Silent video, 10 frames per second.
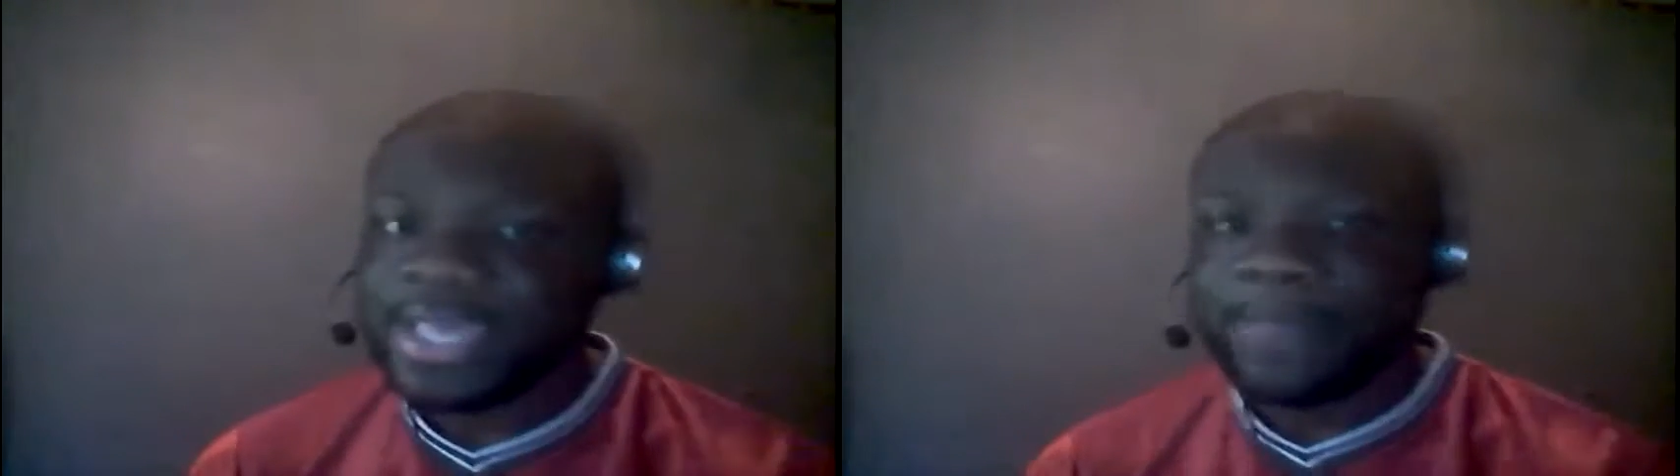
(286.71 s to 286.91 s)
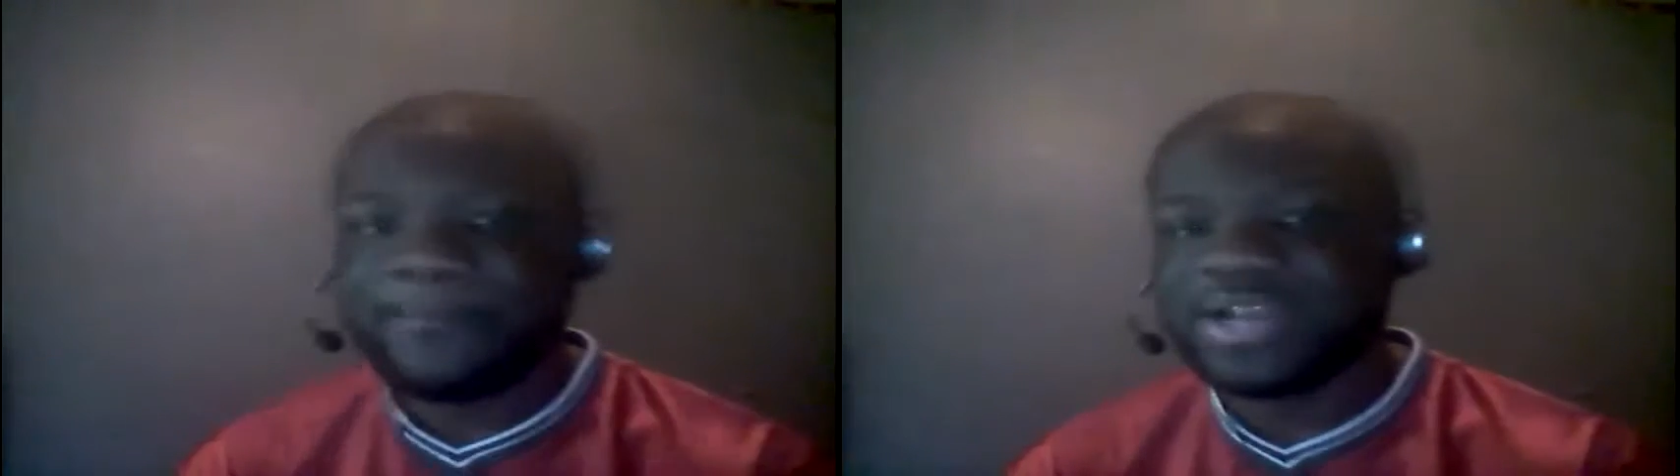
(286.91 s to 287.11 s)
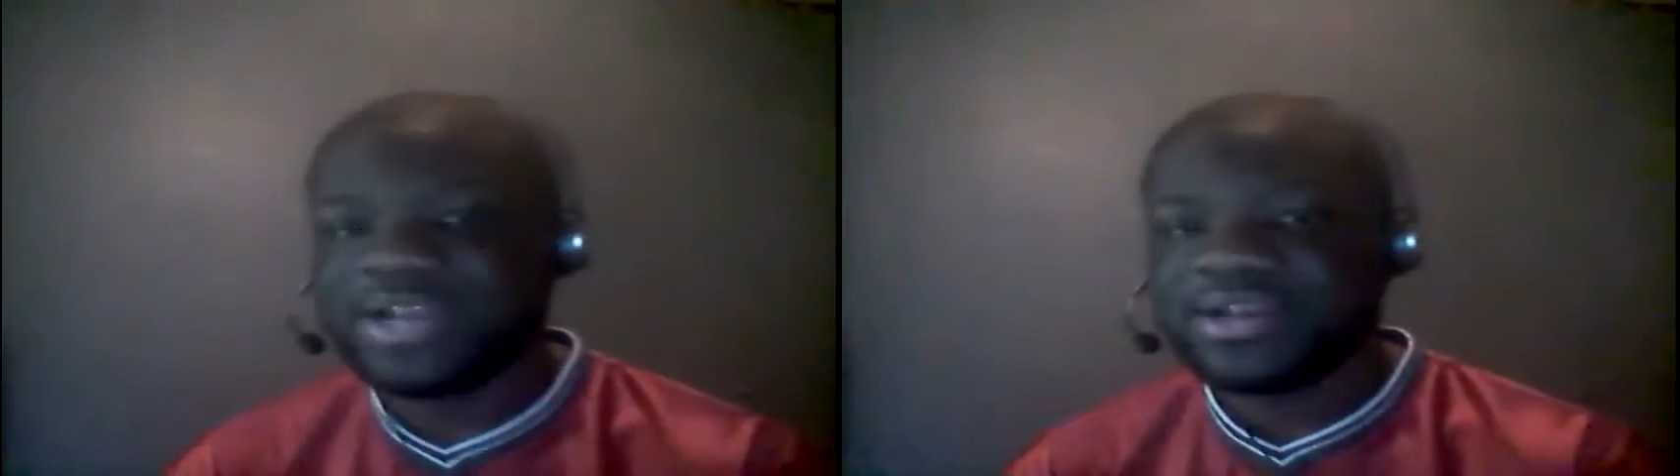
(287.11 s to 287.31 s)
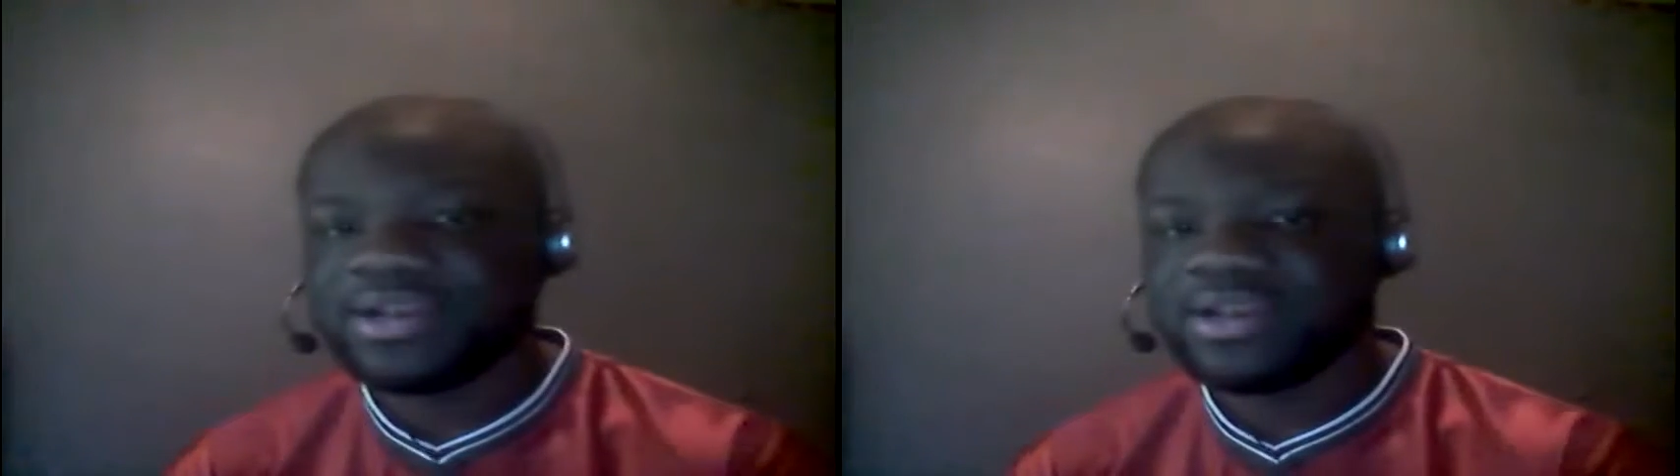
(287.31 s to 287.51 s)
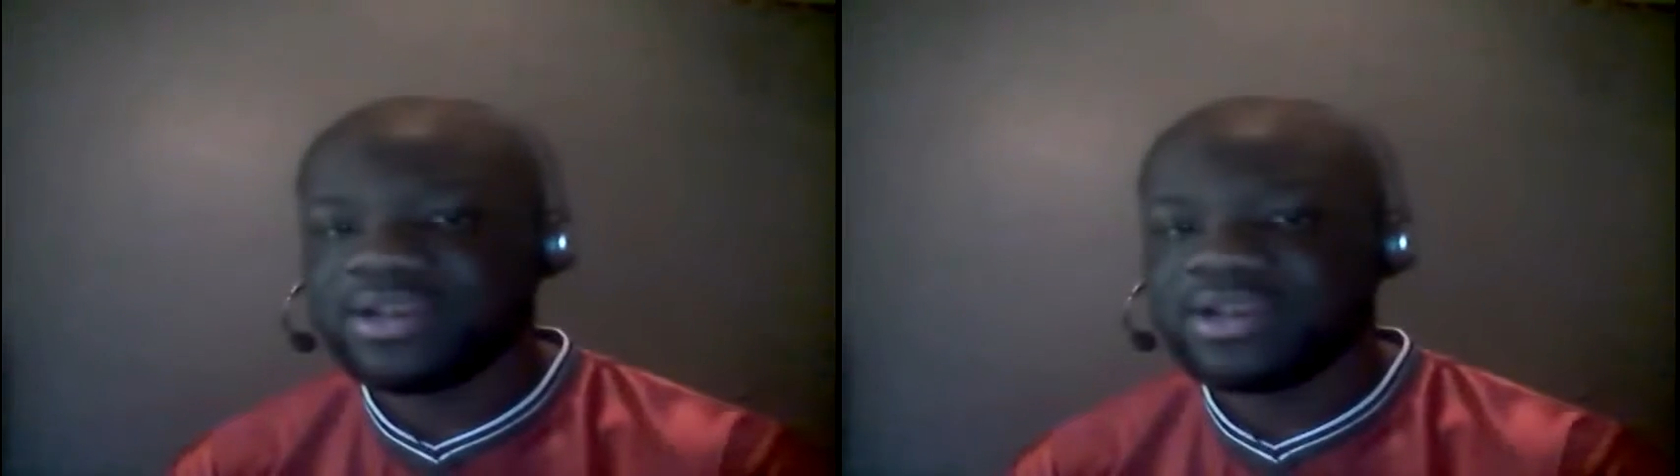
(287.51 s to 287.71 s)
but
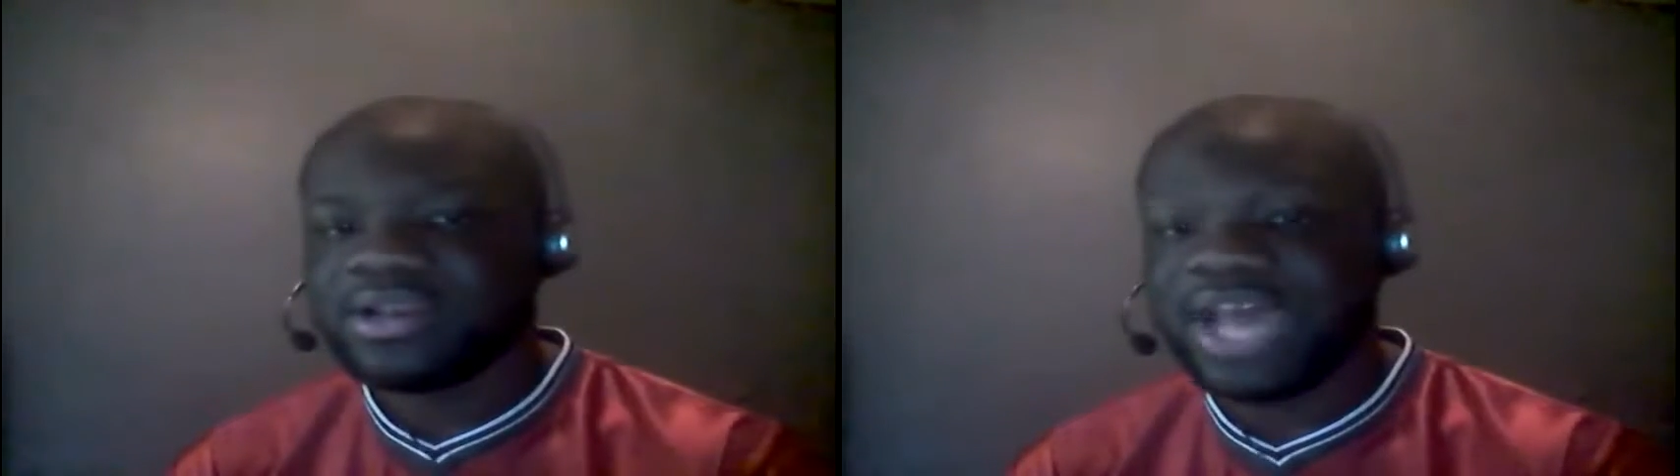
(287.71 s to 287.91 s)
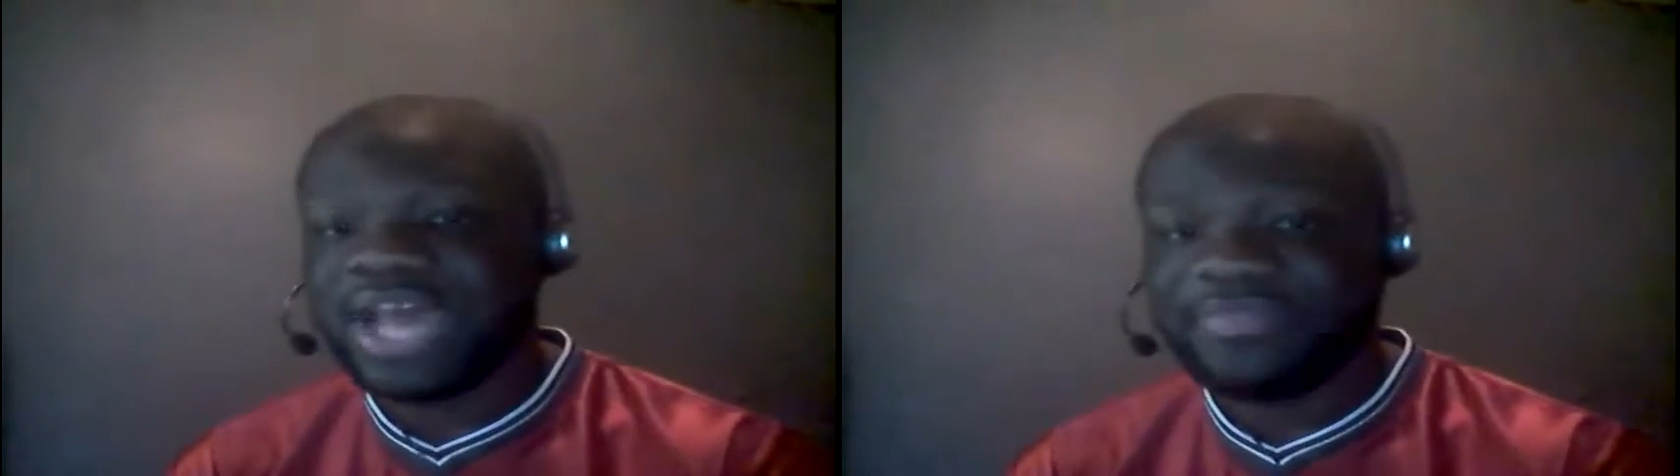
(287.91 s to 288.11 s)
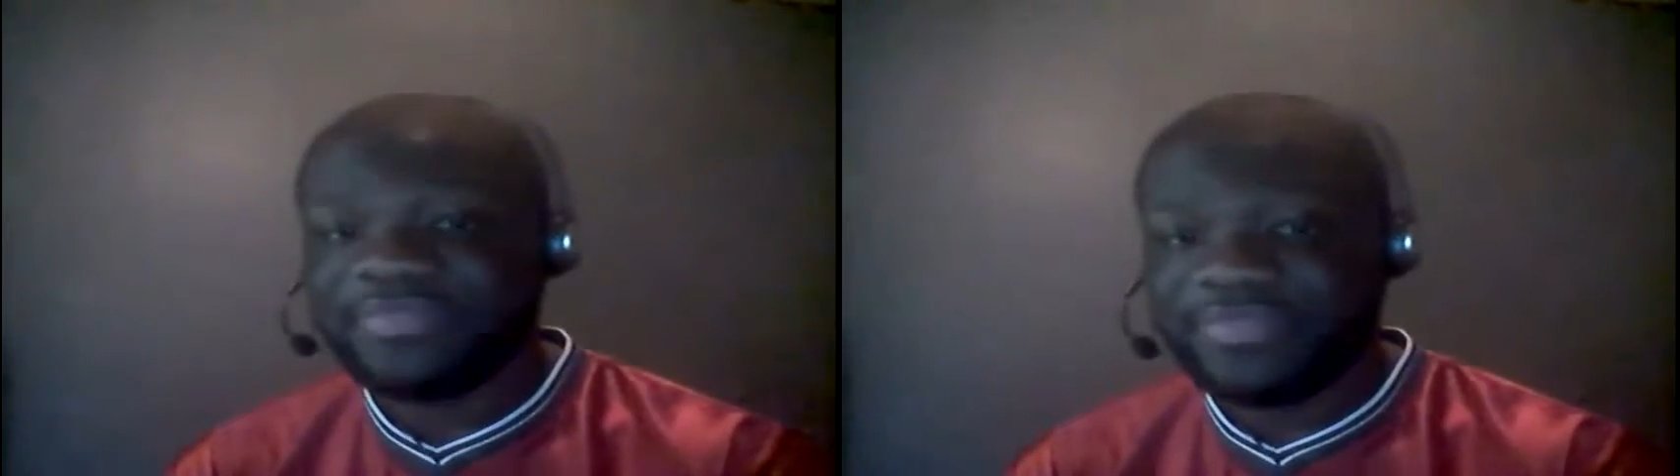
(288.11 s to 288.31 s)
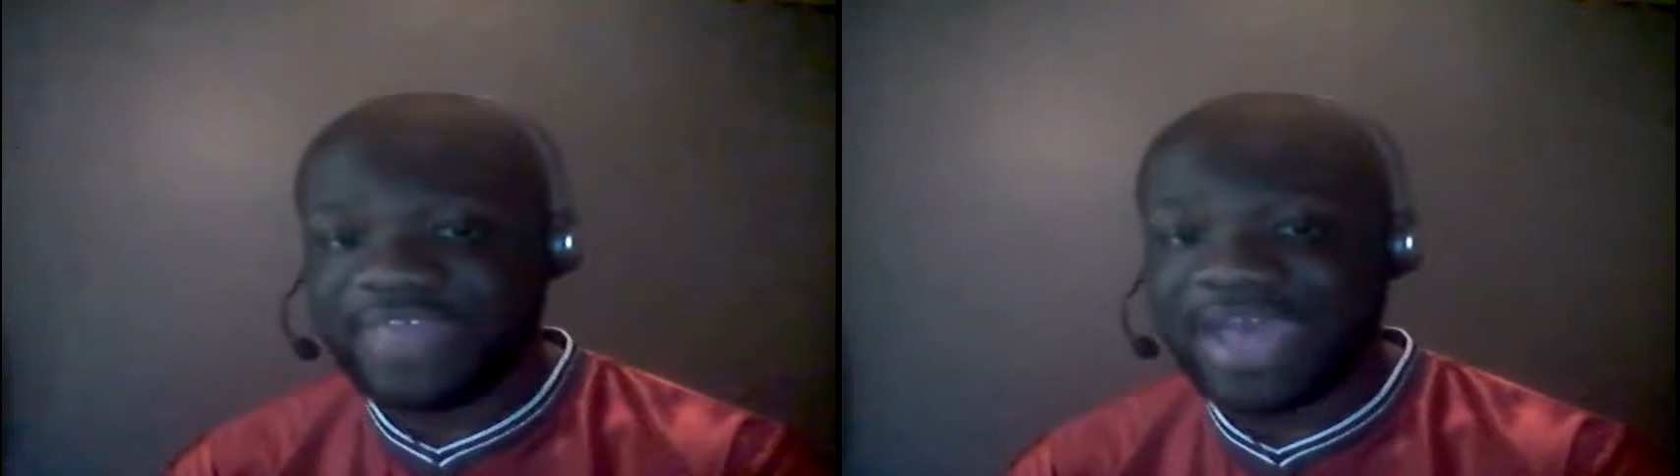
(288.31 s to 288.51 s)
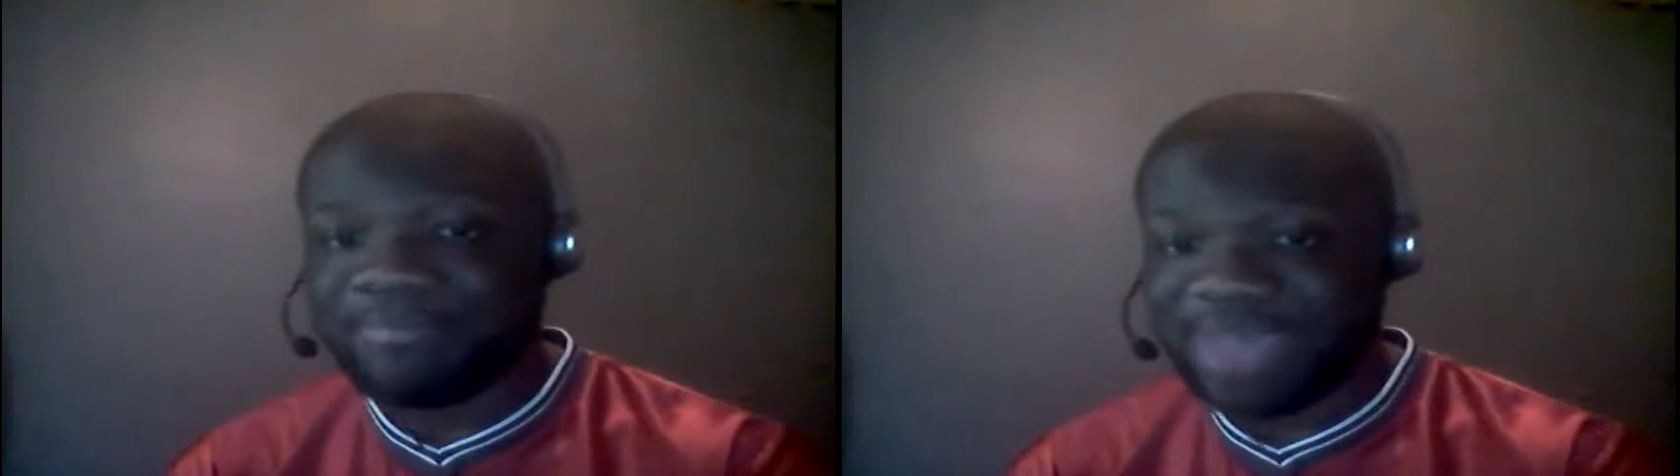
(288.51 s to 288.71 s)
not
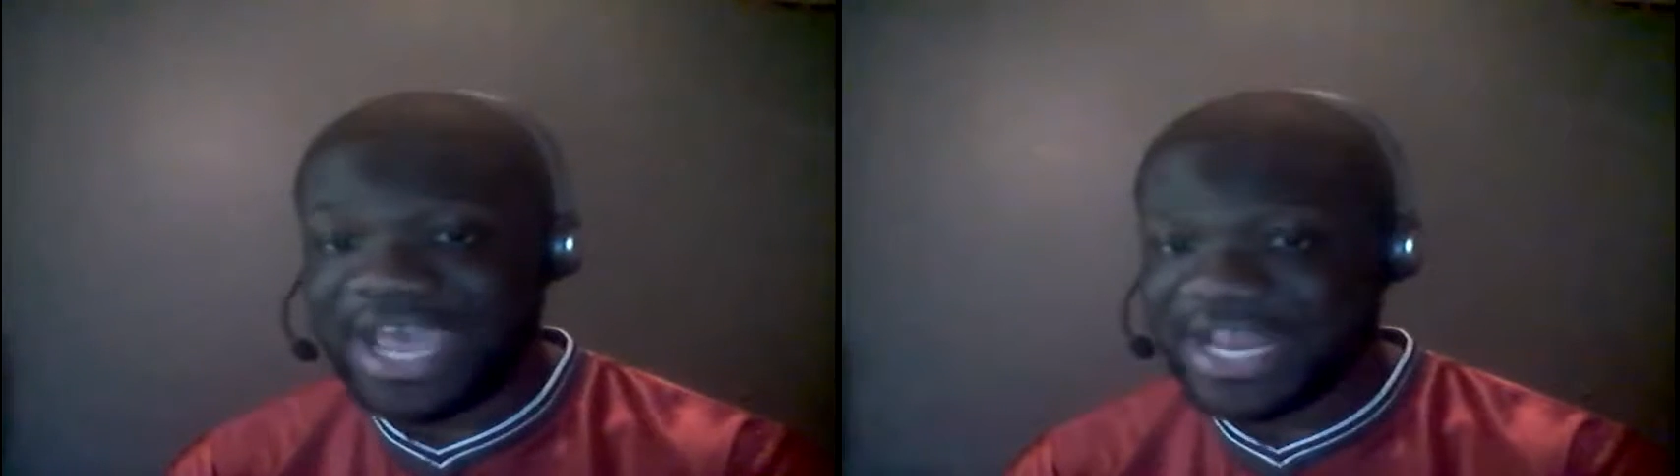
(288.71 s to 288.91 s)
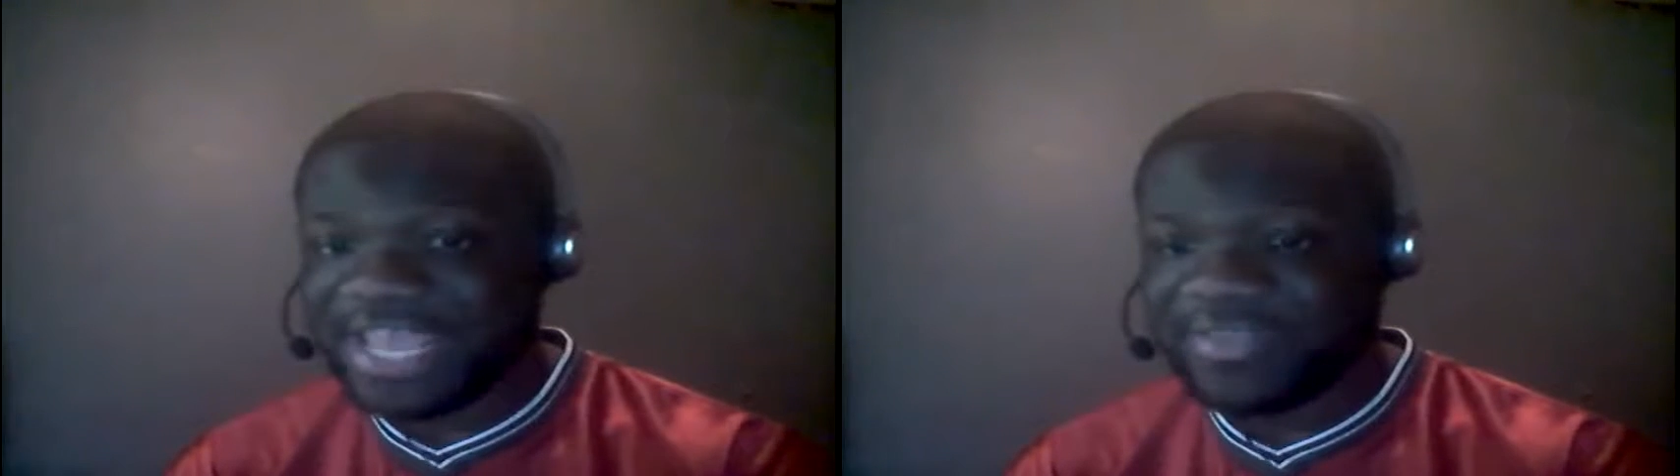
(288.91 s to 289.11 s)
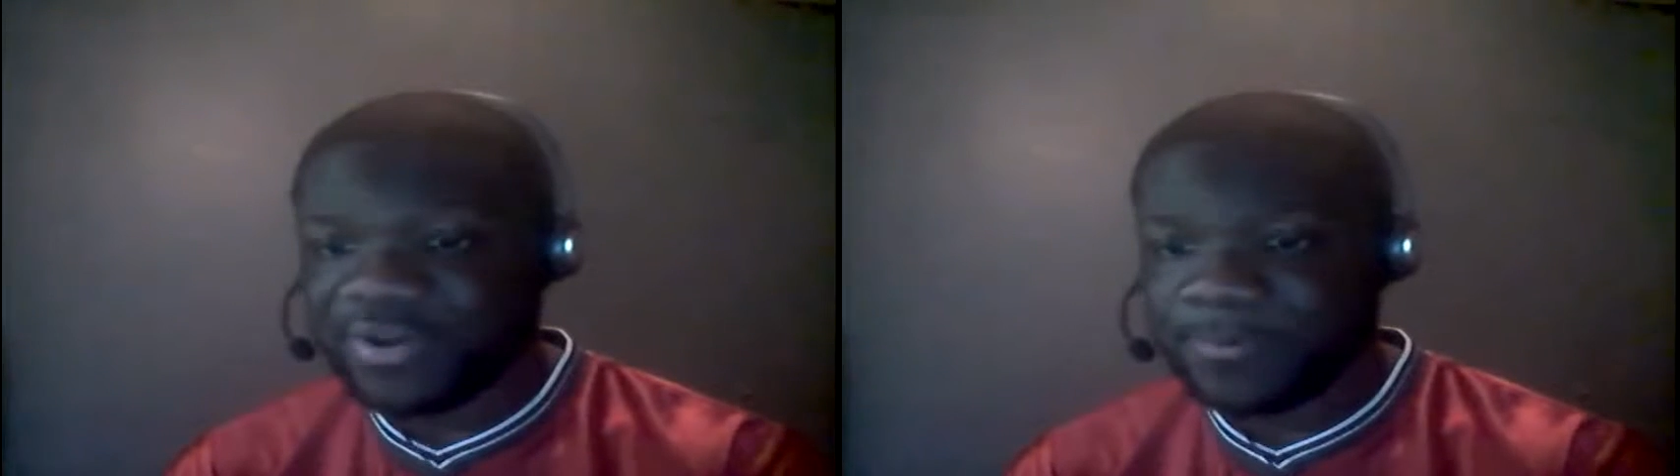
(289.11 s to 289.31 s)
that bad either.